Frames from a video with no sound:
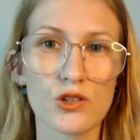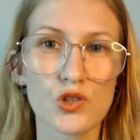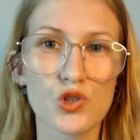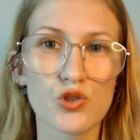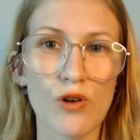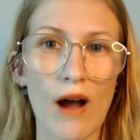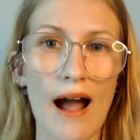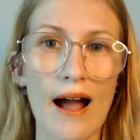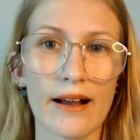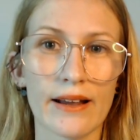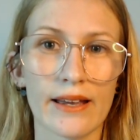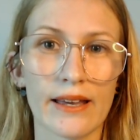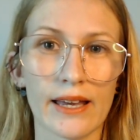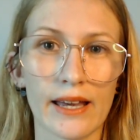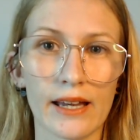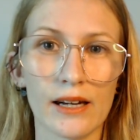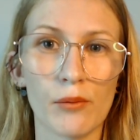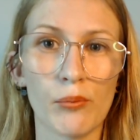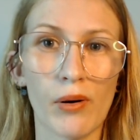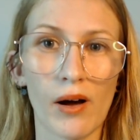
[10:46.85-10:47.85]
track
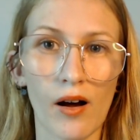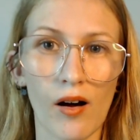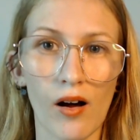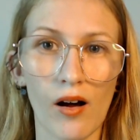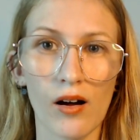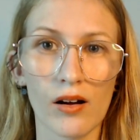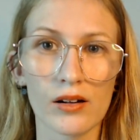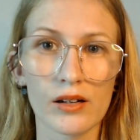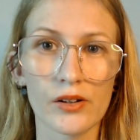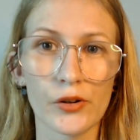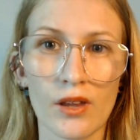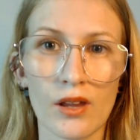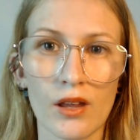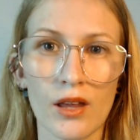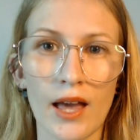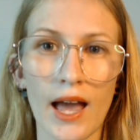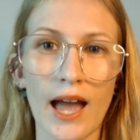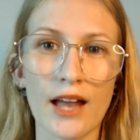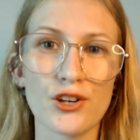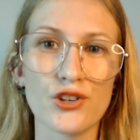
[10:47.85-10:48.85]
in a park
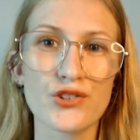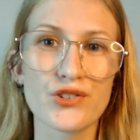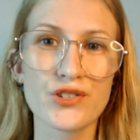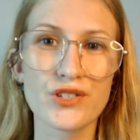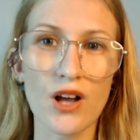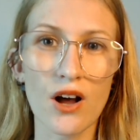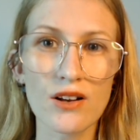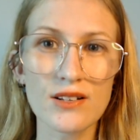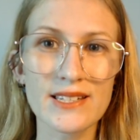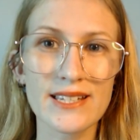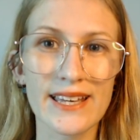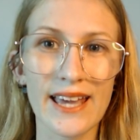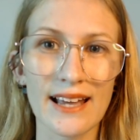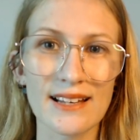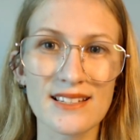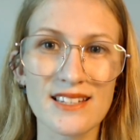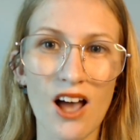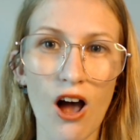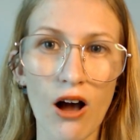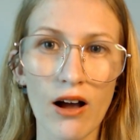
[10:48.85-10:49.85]
and you start to
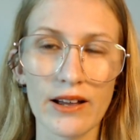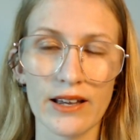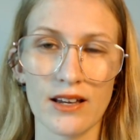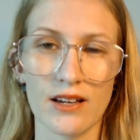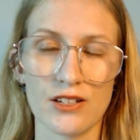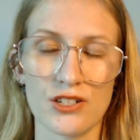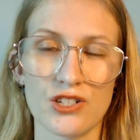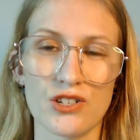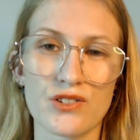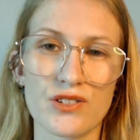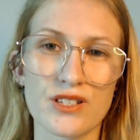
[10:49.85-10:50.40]
get tired.